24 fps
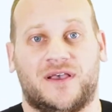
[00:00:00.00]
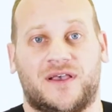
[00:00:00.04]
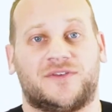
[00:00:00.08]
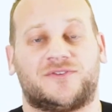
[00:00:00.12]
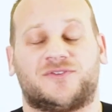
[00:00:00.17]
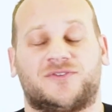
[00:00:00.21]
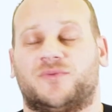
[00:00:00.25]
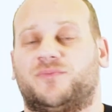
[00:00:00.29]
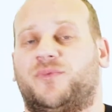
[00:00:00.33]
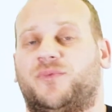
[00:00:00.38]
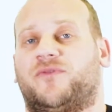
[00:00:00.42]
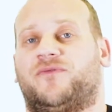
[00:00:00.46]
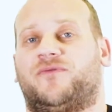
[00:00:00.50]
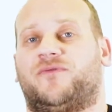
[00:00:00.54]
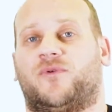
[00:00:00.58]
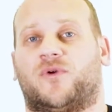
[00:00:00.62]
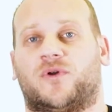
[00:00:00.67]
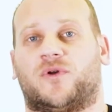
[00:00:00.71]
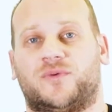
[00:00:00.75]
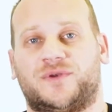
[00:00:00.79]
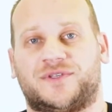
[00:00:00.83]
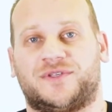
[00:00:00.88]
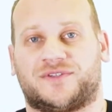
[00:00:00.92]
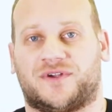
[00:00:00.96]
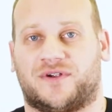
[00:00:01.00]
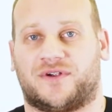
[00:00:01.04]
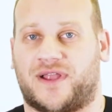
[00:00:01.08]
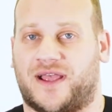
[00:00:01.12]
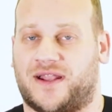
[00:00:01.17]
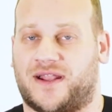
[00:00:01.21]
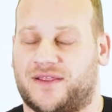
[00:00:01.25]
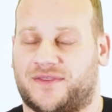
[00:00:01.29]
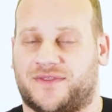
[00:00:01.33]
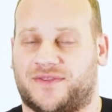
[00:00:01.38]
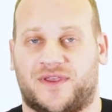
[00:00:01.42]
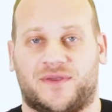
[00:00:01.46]
So before we start
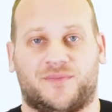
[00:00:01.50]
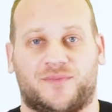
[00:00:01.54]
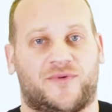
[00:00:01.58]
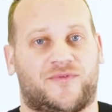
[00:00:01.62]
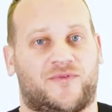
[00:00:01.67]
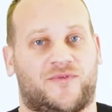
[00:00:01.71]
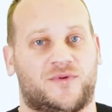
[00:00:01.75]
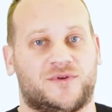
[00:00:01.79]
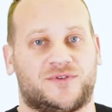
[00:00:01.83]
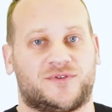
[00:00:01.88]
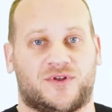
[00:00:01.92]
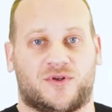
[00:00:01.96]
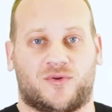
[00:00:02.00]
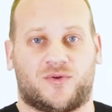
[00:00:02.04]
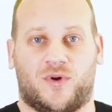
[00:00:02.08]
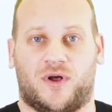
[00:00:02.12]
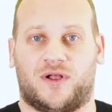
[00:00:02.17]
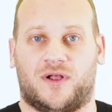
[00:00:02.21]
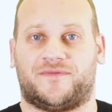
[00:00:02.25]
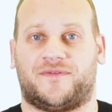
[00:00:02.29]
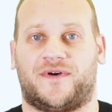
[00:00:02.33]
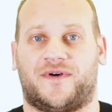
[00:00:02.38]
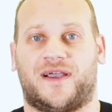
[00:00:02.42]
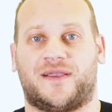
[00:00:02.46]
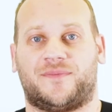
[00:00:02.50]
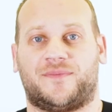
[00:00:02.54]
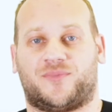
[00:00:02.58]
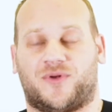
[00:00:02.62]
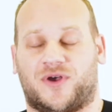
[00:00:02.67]
anything, before we start qualifying,